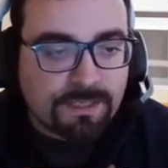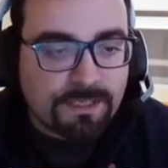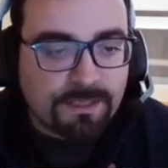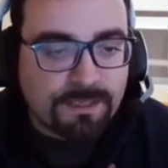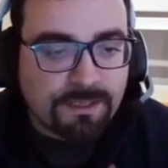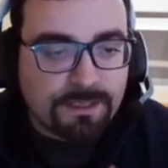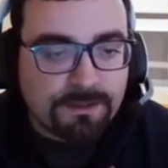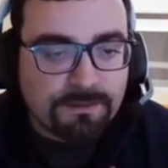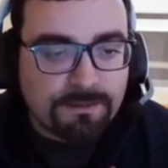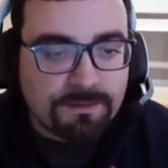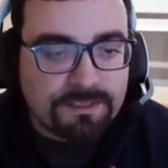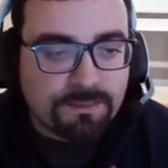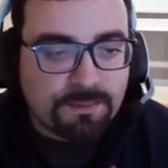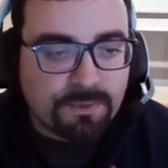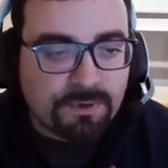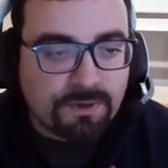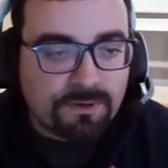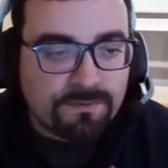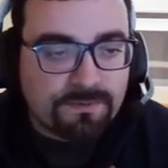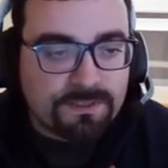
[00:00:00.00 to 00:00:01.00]
as a
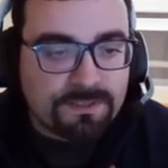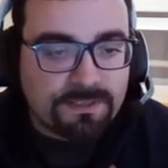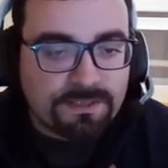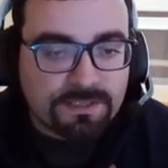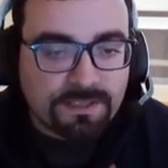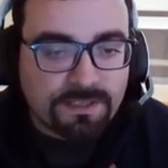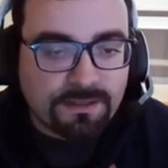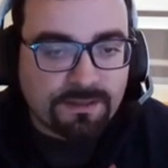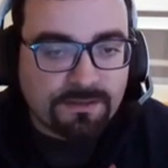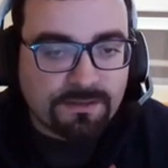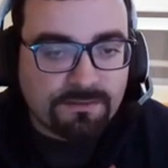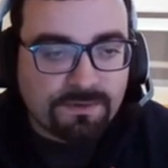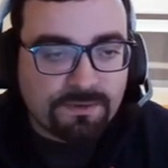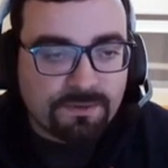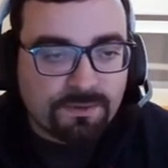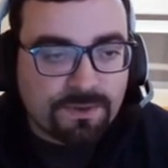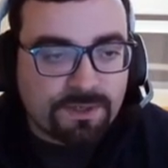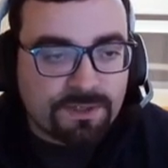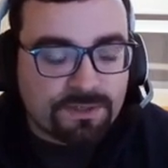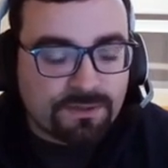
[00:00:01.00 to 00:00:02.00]
part of this intent
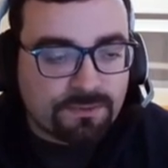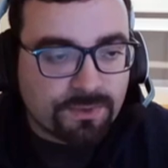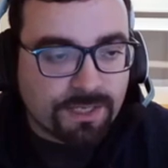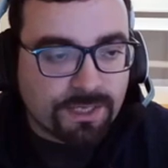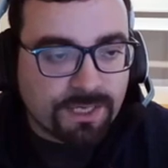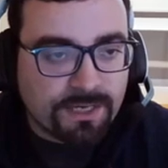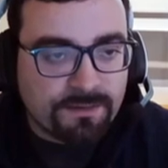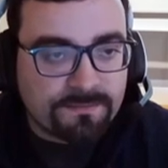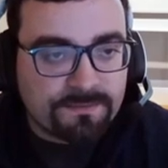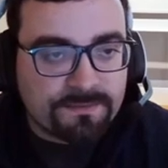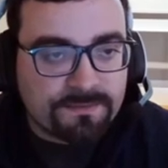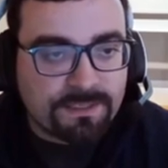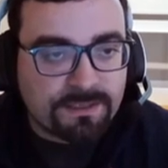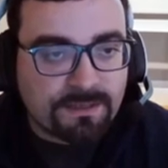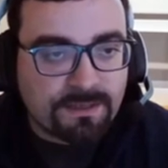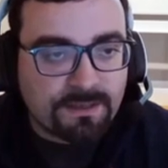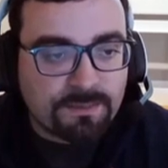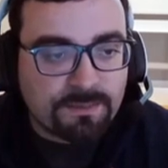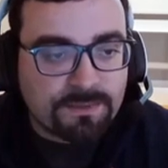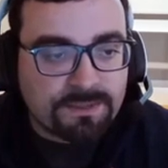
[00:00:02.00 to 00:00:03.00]
configuration we have
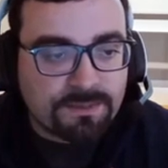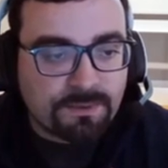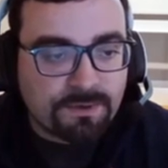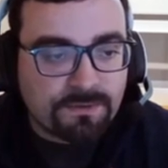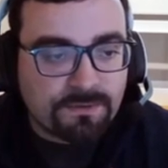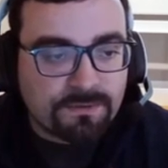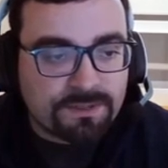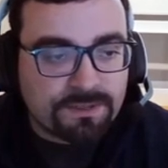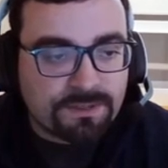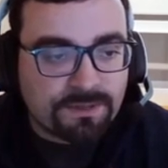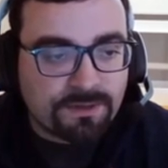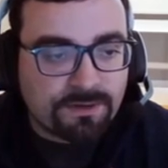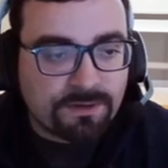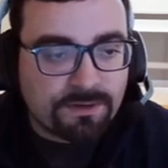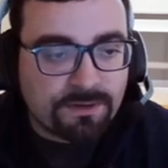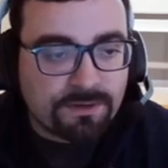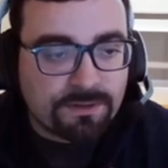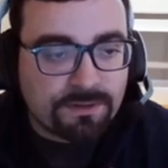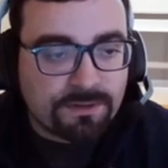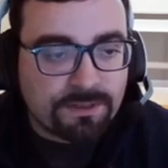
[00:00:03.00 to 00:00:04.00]
set up as a part of the starter.